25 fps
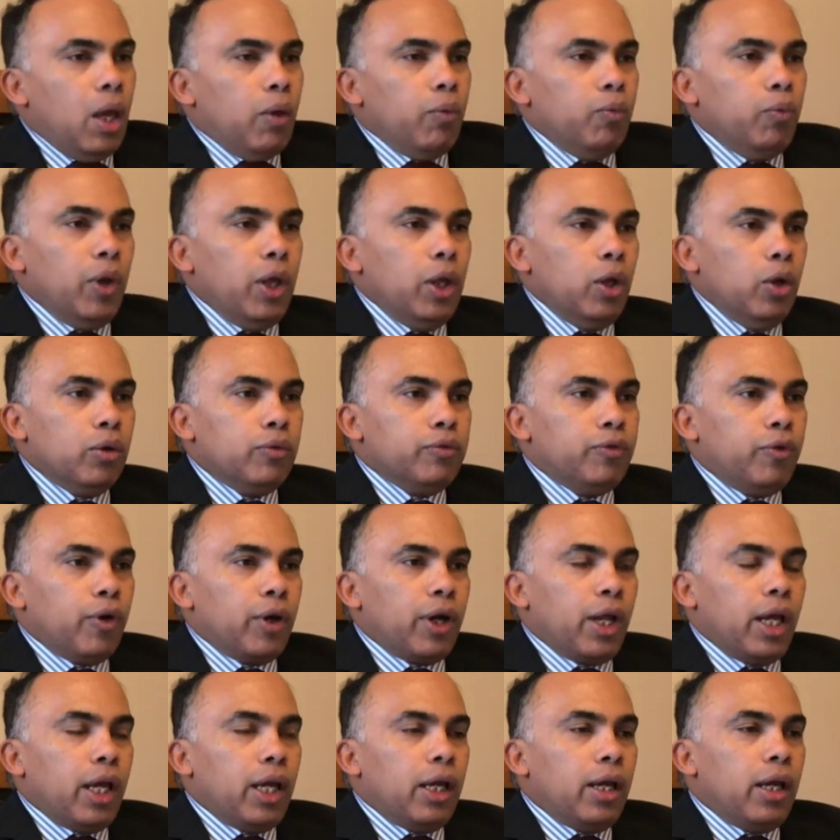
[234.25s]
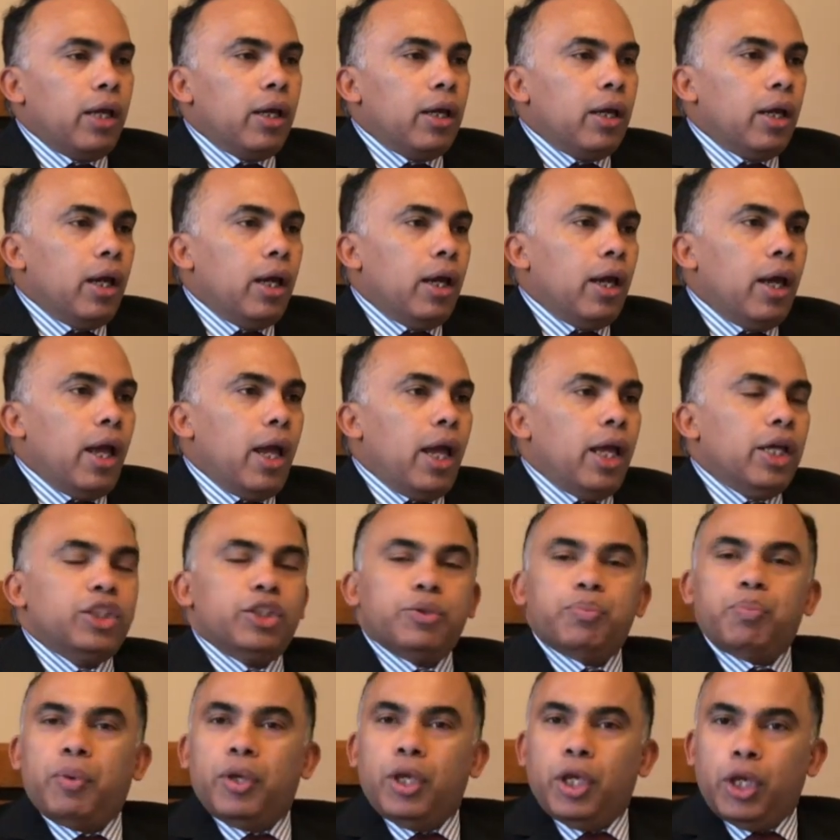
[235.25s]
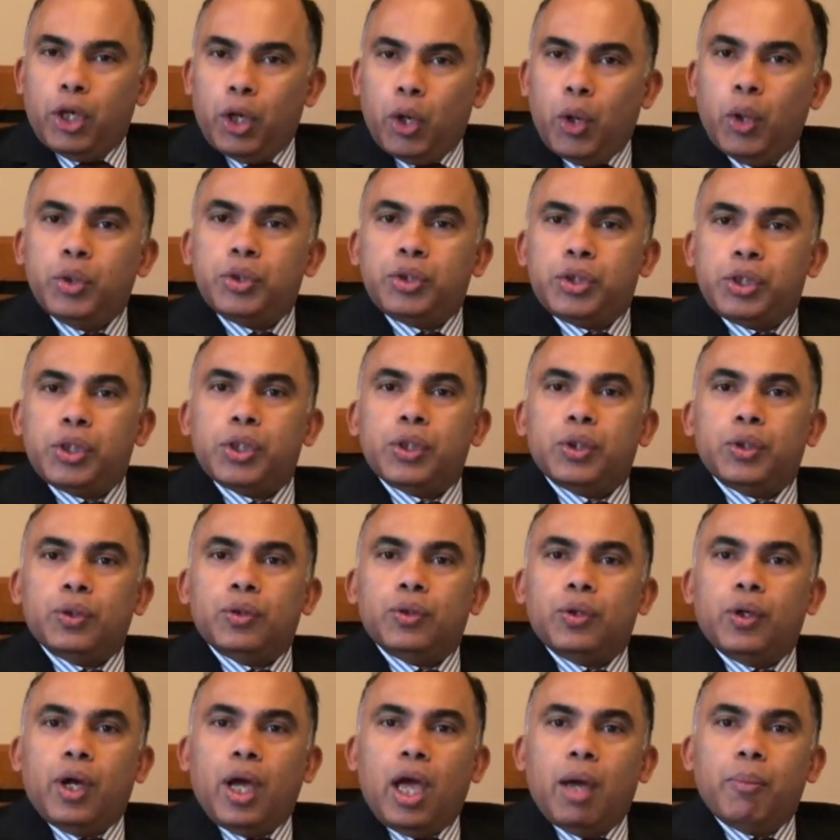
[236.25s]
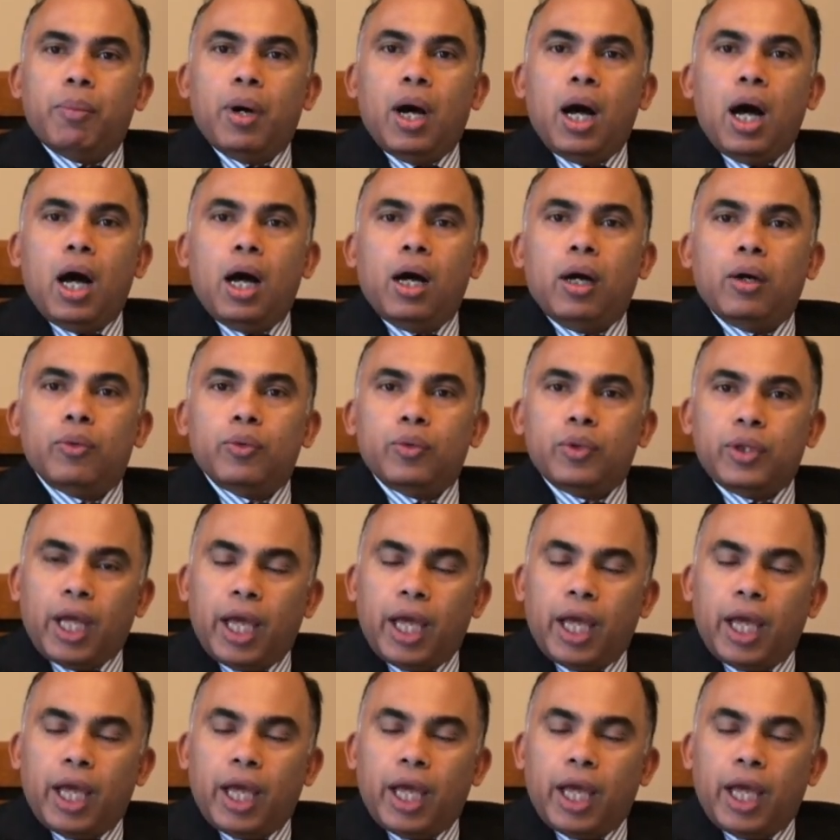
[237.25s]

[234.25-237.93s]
We look for a SpO2 above